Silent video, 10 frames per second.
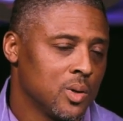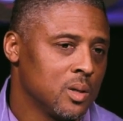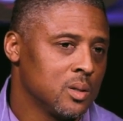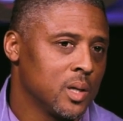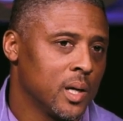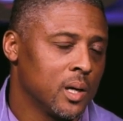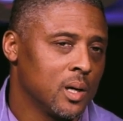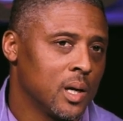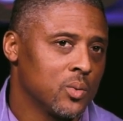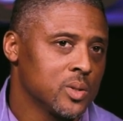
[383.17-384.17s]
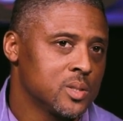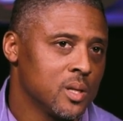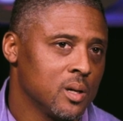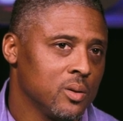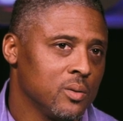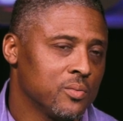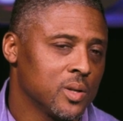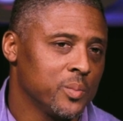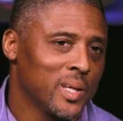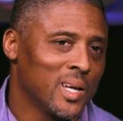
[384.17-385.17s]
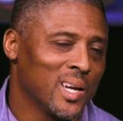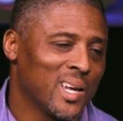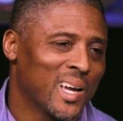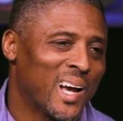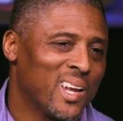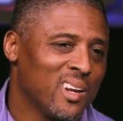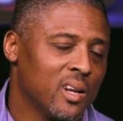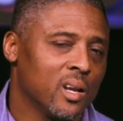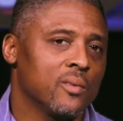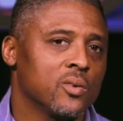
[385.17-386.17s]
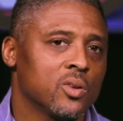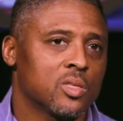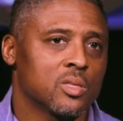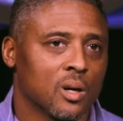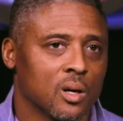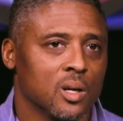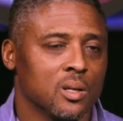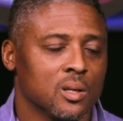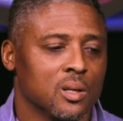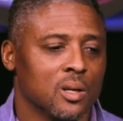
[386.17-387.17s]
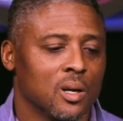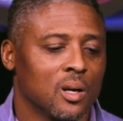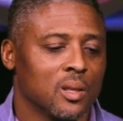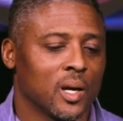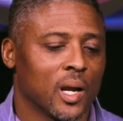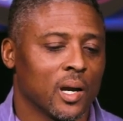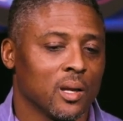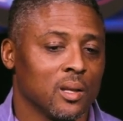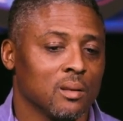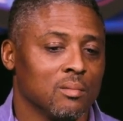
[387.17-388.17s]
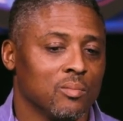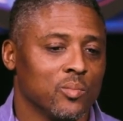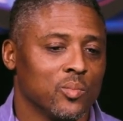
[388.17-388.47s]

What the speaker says: Well, I would tell you from the beginning, I never thought that I can,